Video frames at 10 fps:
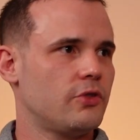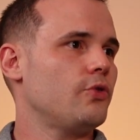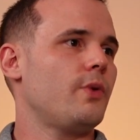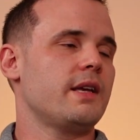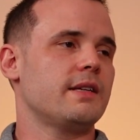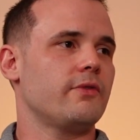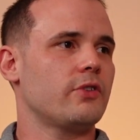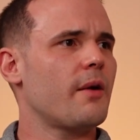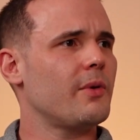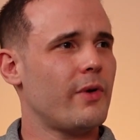2 weeks every
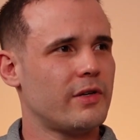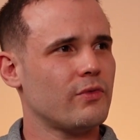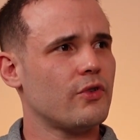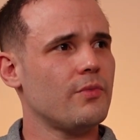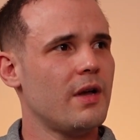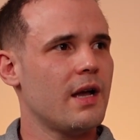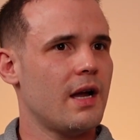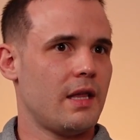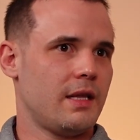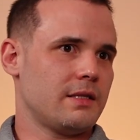time you rent a room,
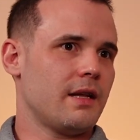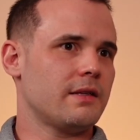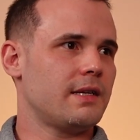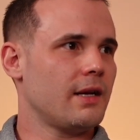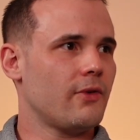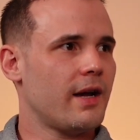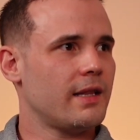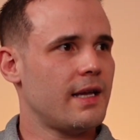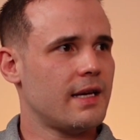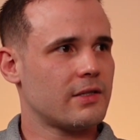and there's another 10
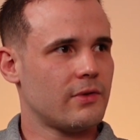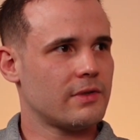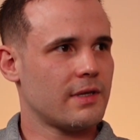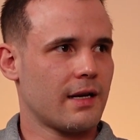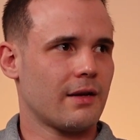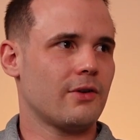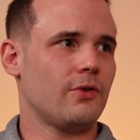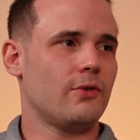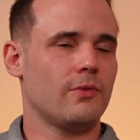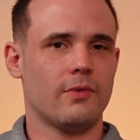grand there. So it's like,
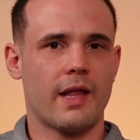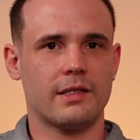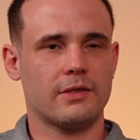cool. Well, that's